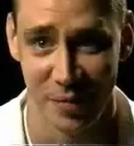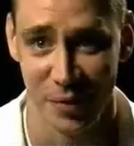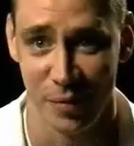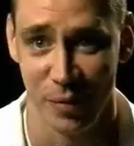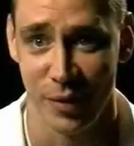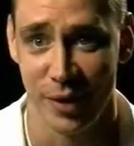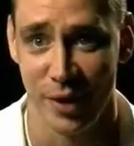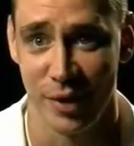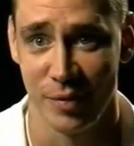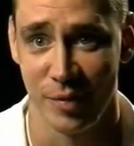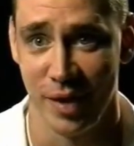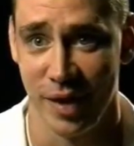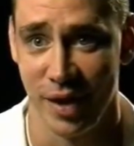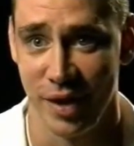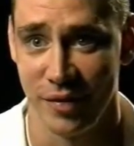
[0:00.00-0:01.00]
one of the most important days
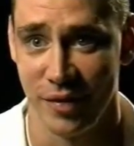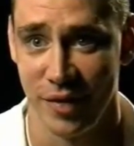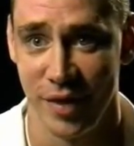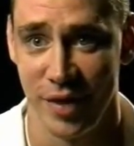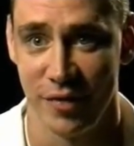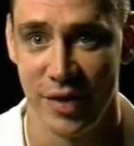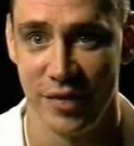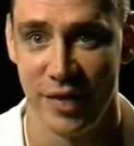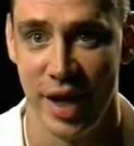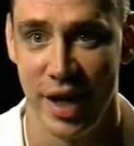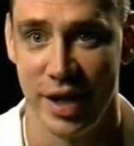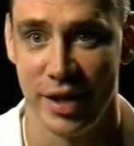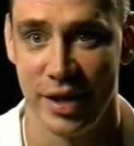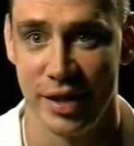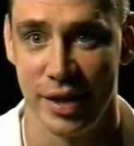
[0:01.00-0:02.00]
of my life. I've never even
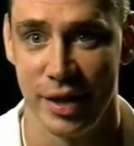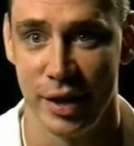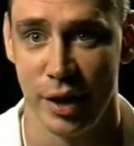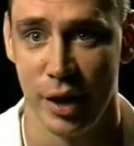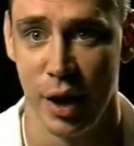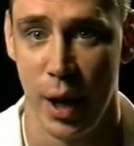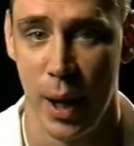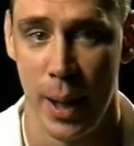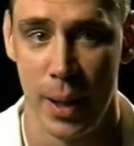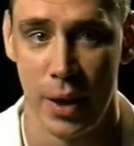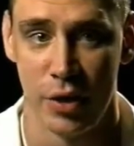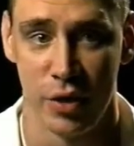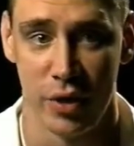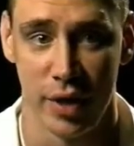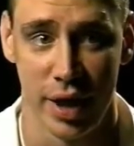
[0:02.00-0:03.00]
had anything
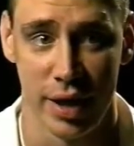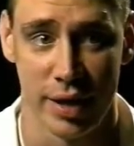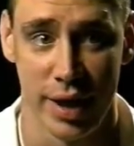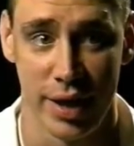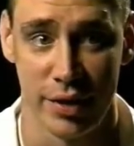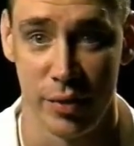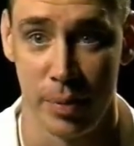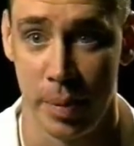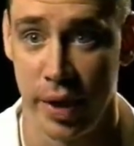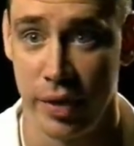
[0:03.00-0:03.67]
turn out that